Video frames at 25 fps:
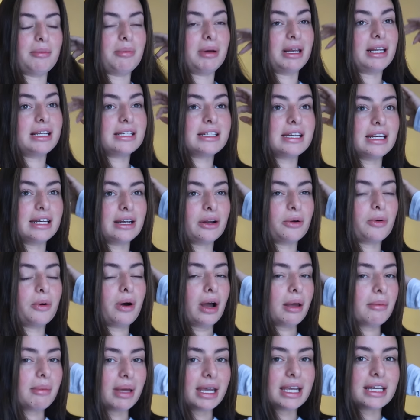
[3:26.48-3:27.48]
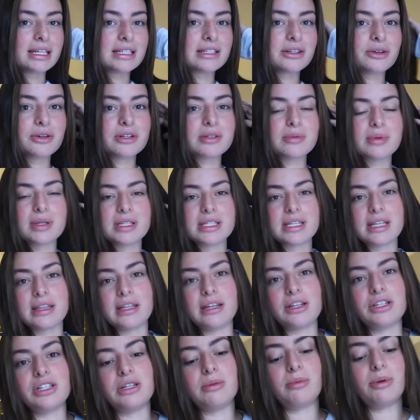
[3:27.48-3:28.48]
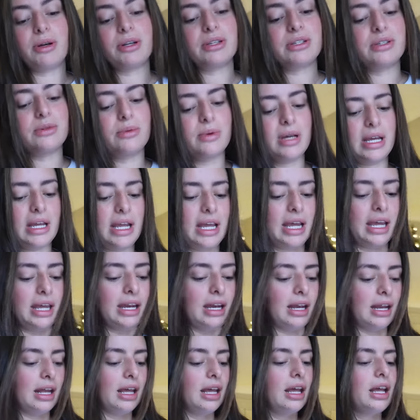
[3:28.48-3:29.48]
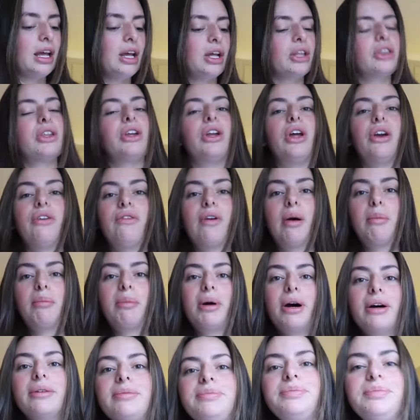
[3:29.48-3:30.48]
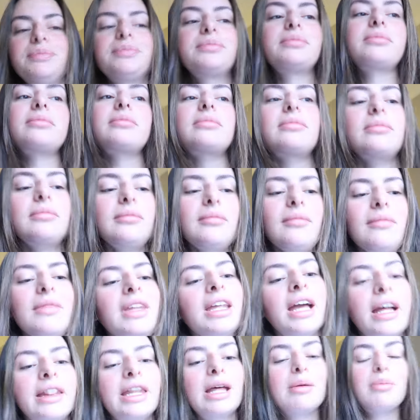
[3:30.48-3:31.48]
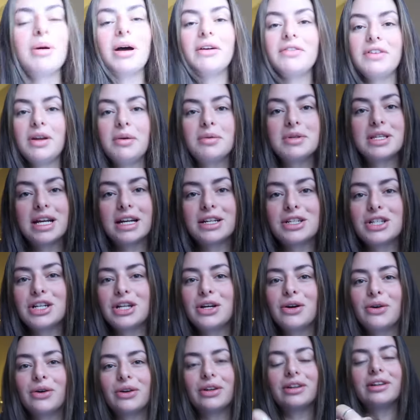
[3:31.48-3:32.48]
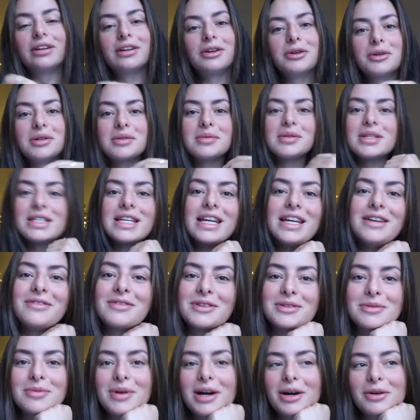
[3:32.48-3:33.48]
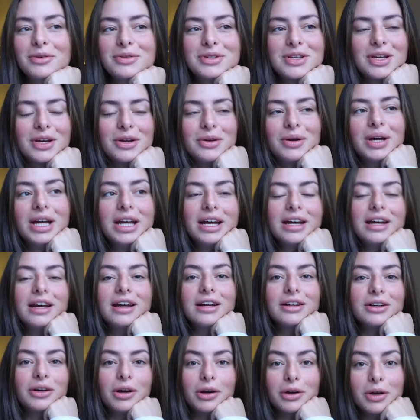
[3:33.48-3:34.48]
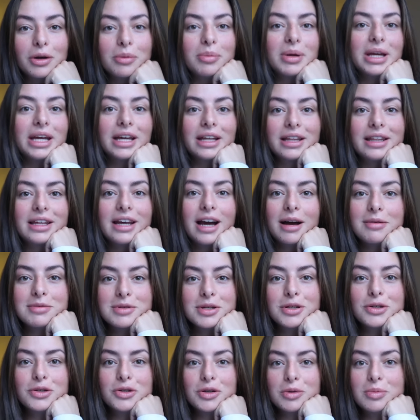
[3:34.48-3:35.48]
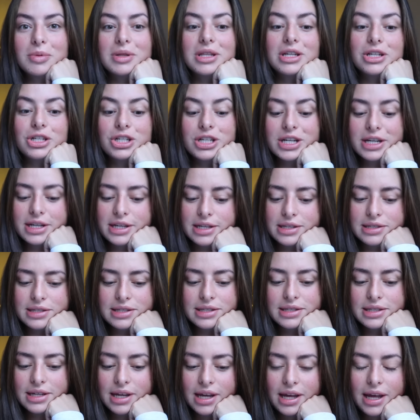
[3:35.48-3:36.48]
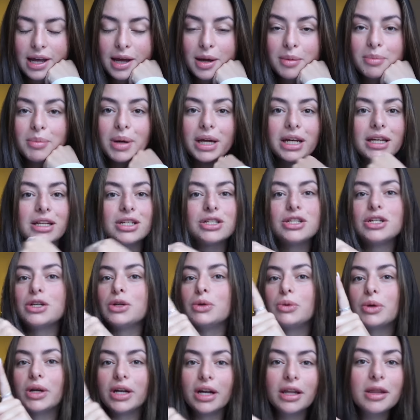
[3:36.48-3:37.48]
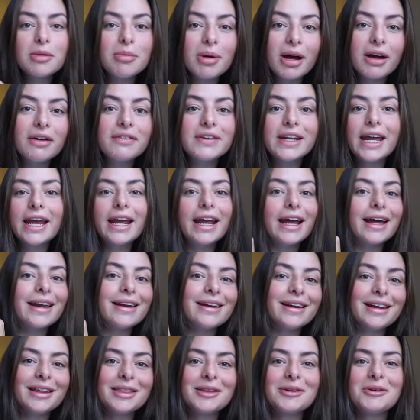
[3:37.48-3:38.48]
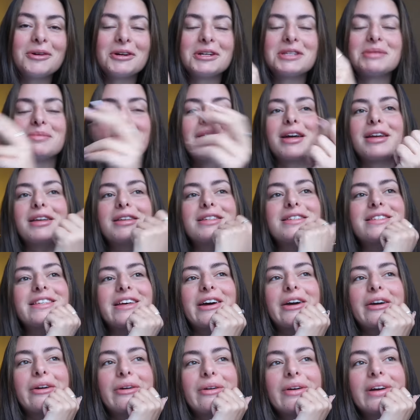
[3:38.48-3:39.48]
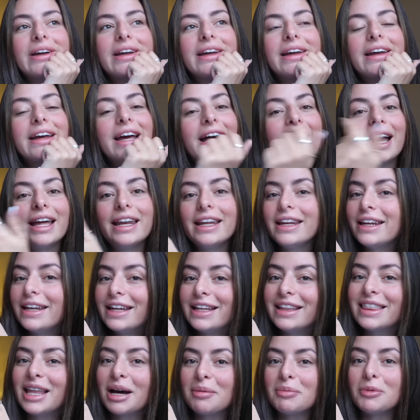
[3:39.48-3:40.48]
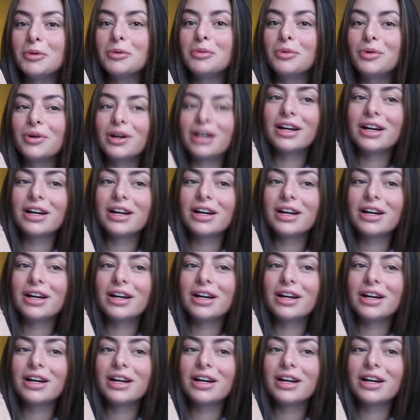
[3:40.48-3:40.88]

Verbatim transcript: Bella didn't quite make it to Christmas I think she passed away in the November and their birthday was actually on Christmas Eve as well so Coco being the absolute trooper that she is made it to another birthday and another Christmas so I didn't need that bauble